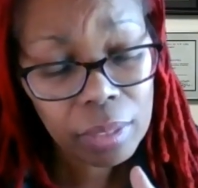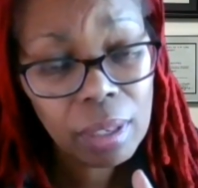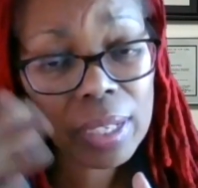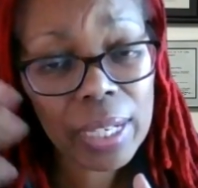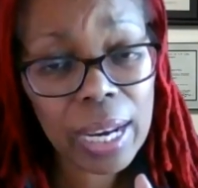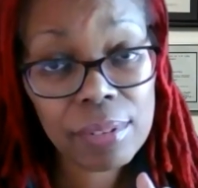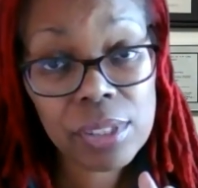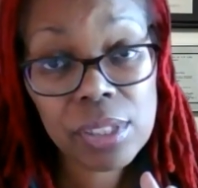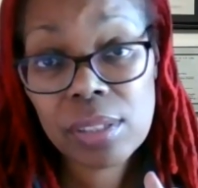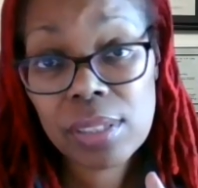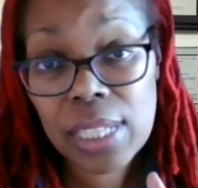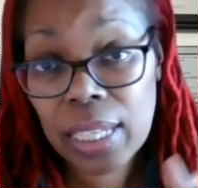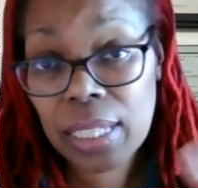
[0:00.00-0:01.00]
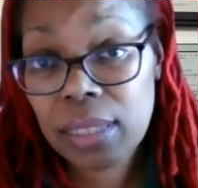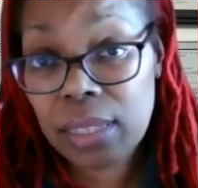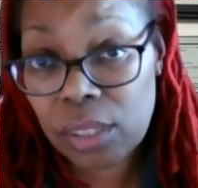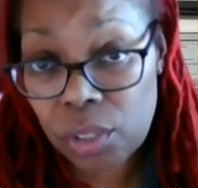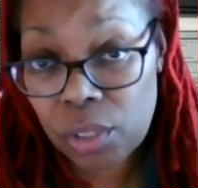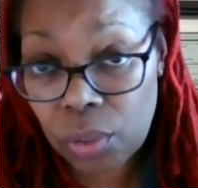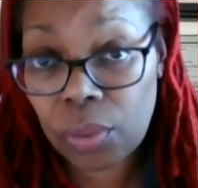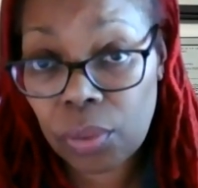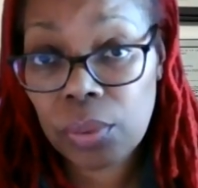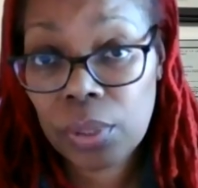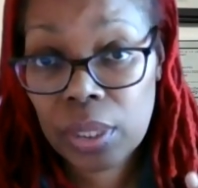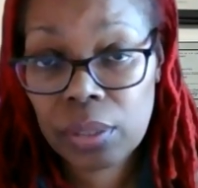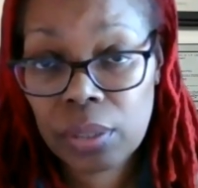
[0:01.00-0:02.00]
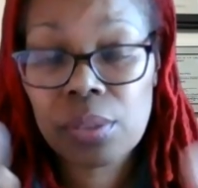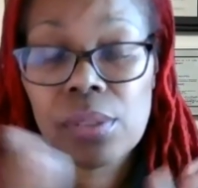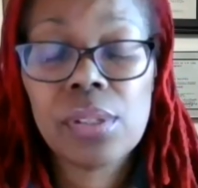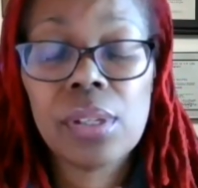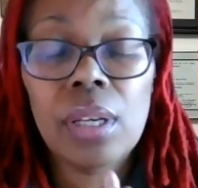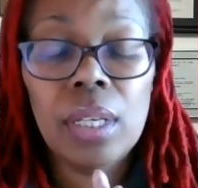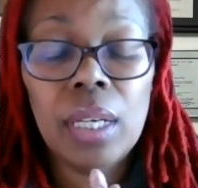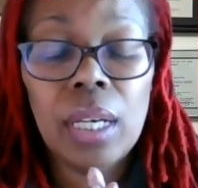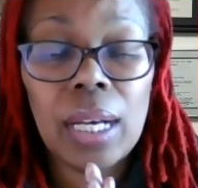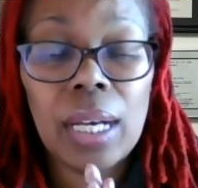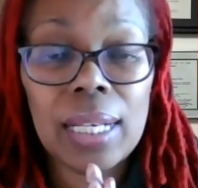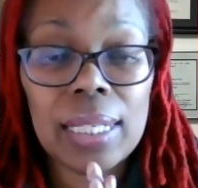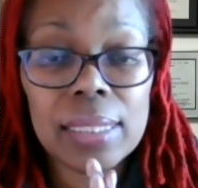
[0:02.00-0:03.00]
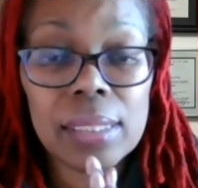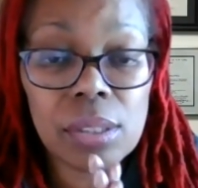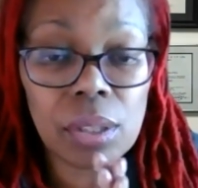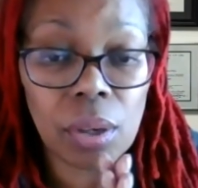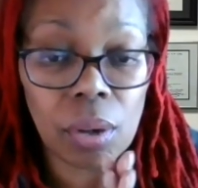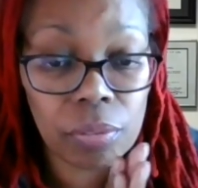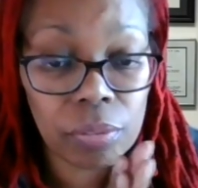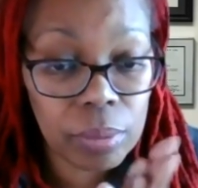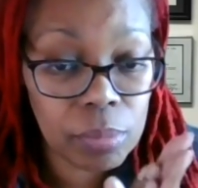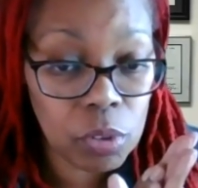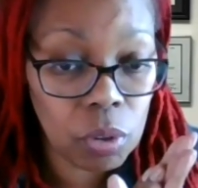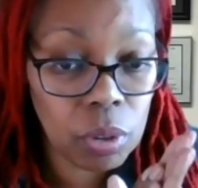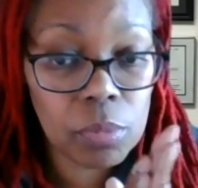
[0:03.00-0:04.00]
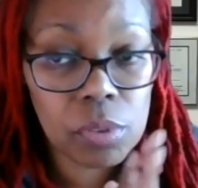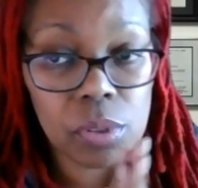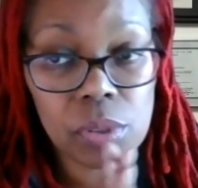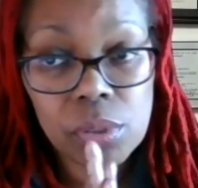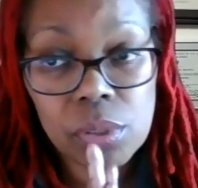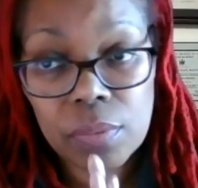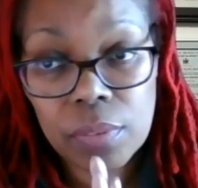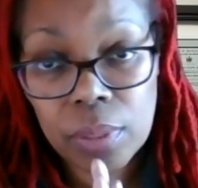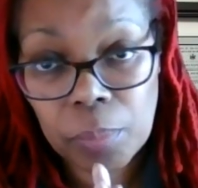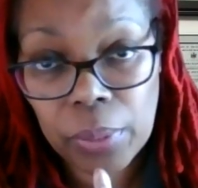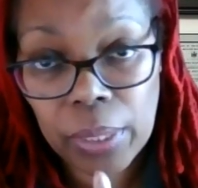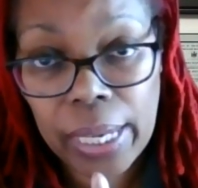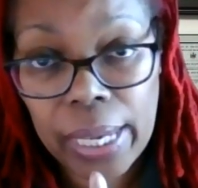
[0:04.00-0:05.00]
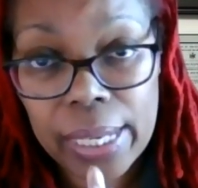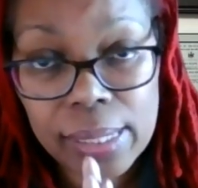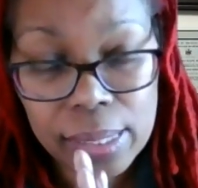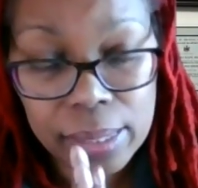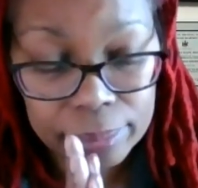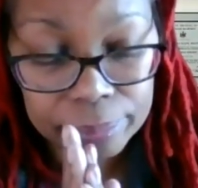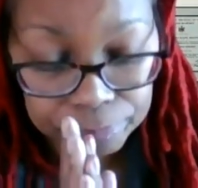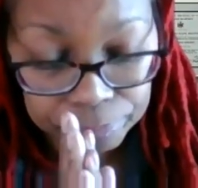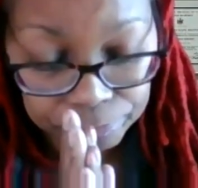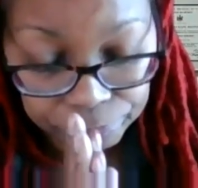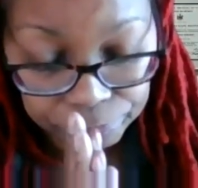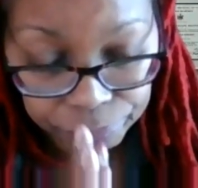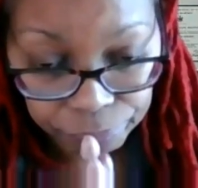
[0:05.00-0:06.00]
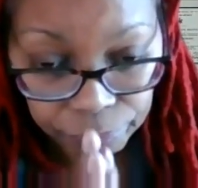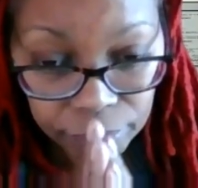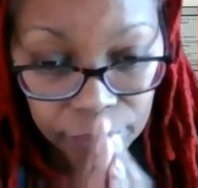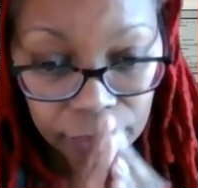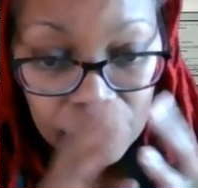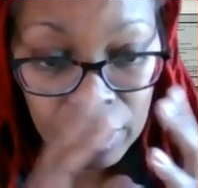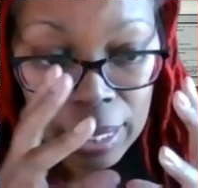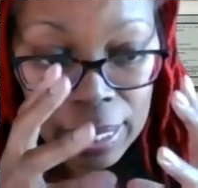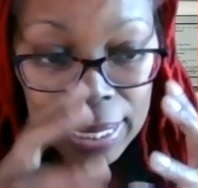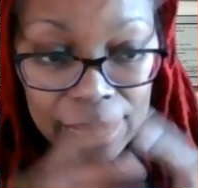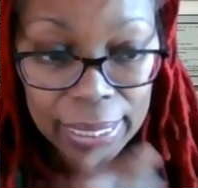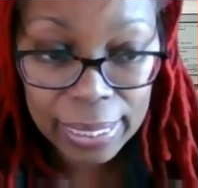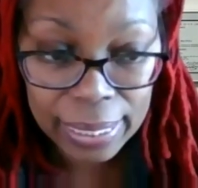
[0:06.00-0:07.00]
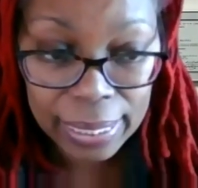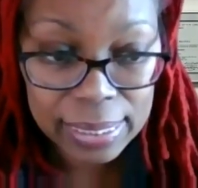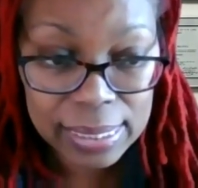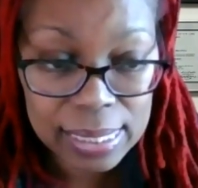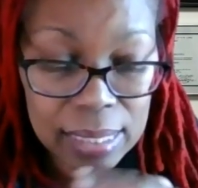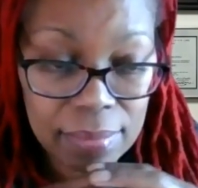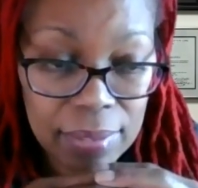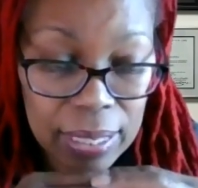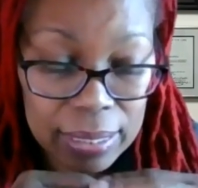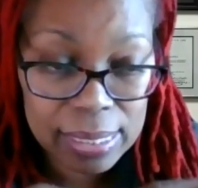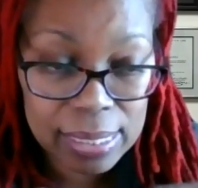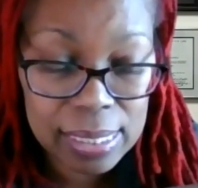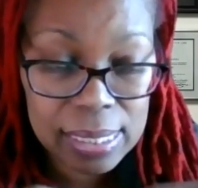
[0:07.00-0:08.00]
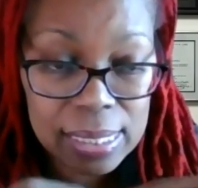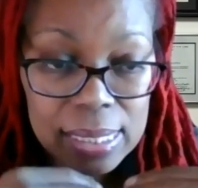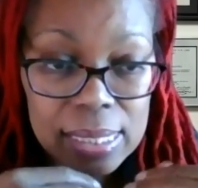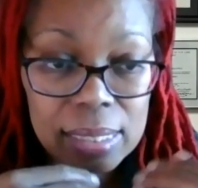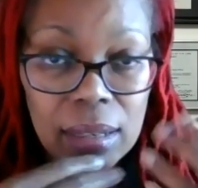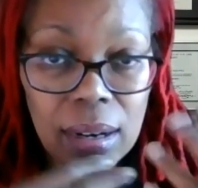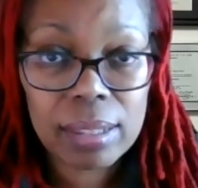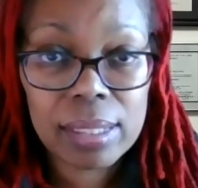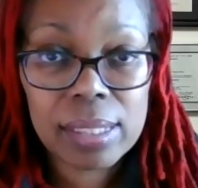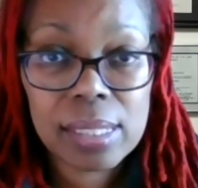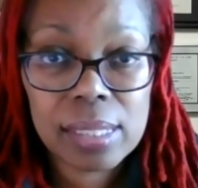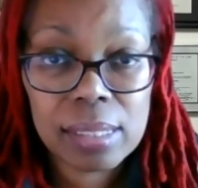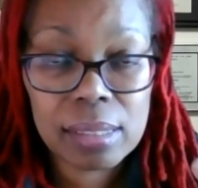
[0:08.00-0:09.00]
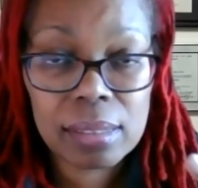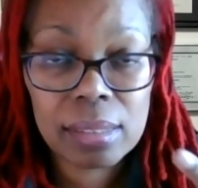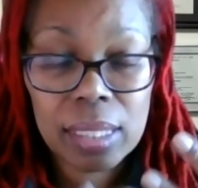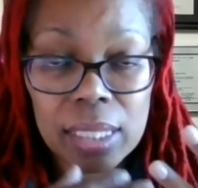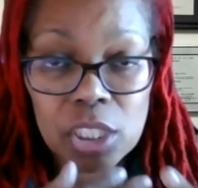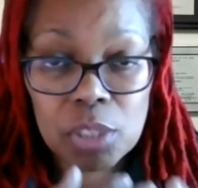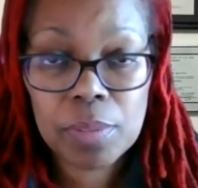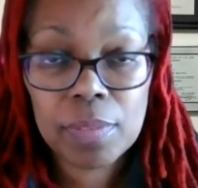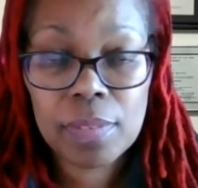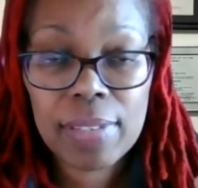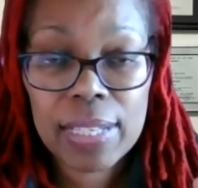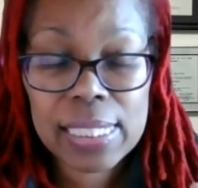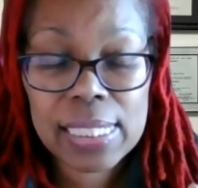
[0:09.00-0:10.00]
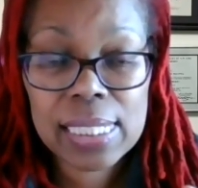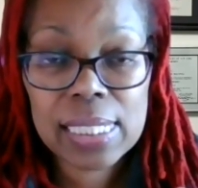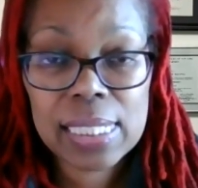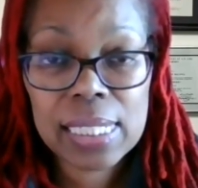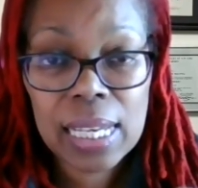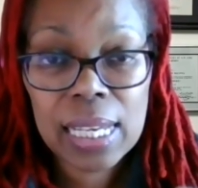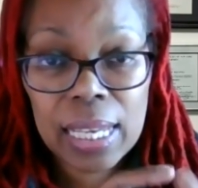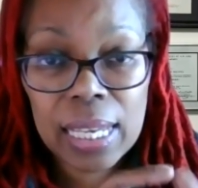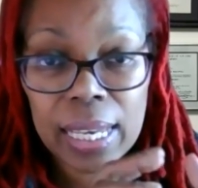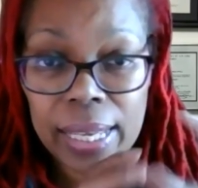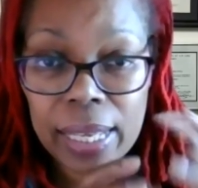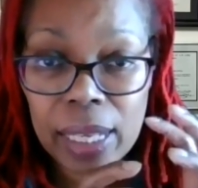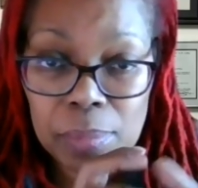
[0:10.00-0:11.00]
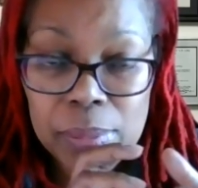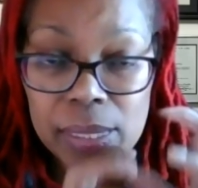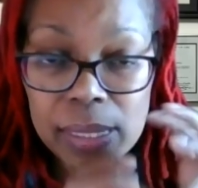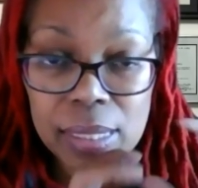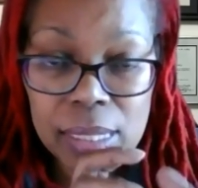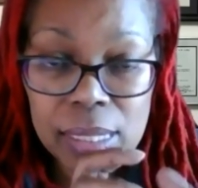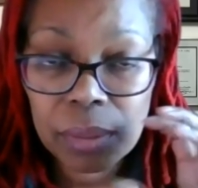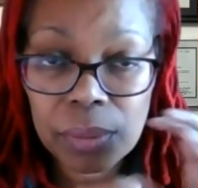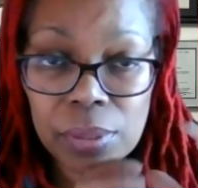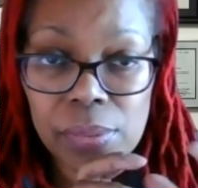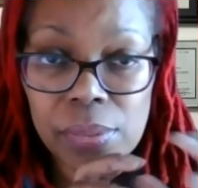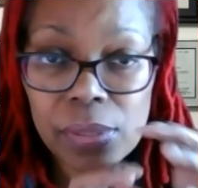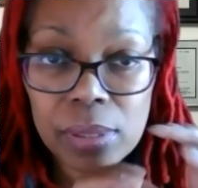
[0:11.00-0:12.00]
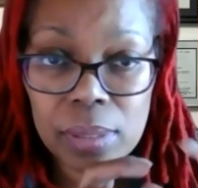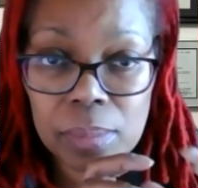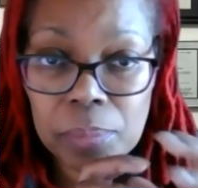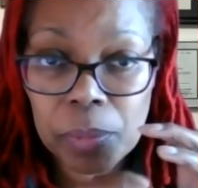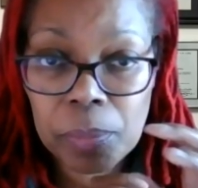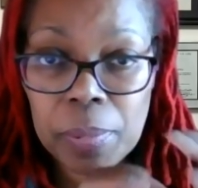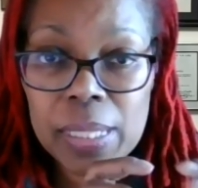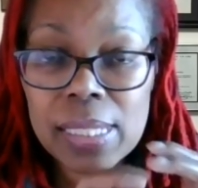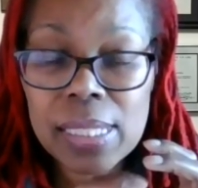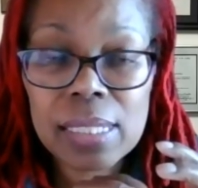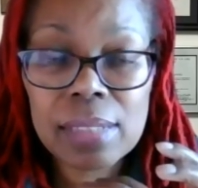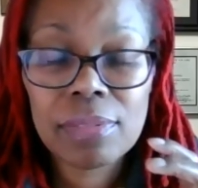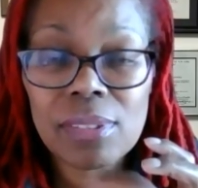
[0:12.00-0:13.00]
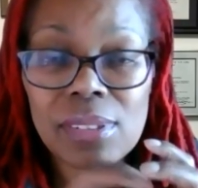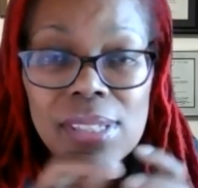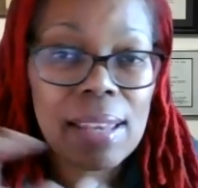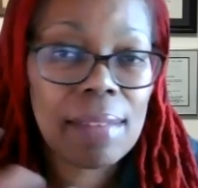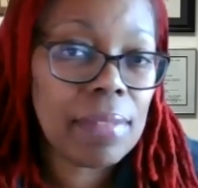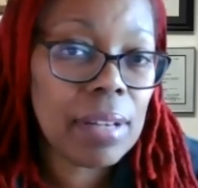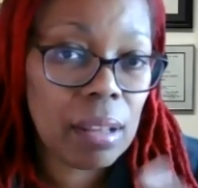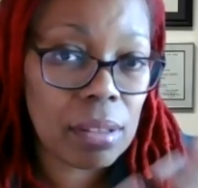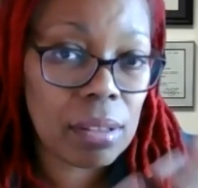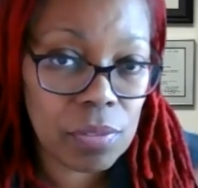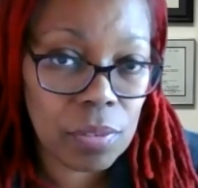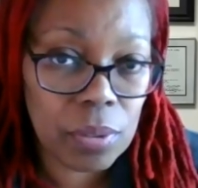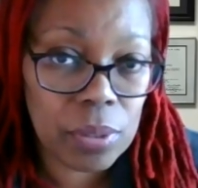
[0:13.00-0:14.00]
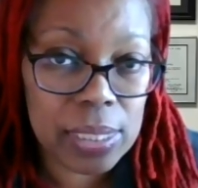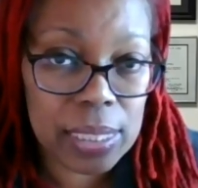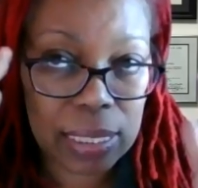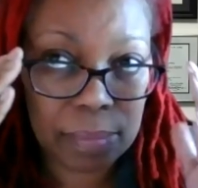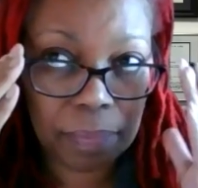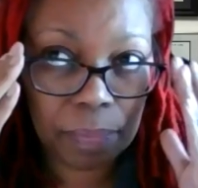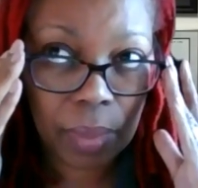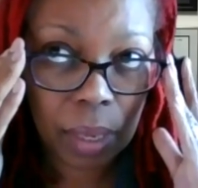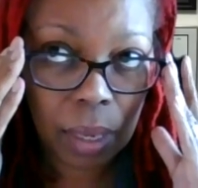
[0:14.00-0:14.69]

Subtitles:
on average, it'll take the 2 to 3 years to go from normal to severe precancer. And the vaccine, the Gardasil HPV vaccine, helps decrease the propensity for 7 out of those 14.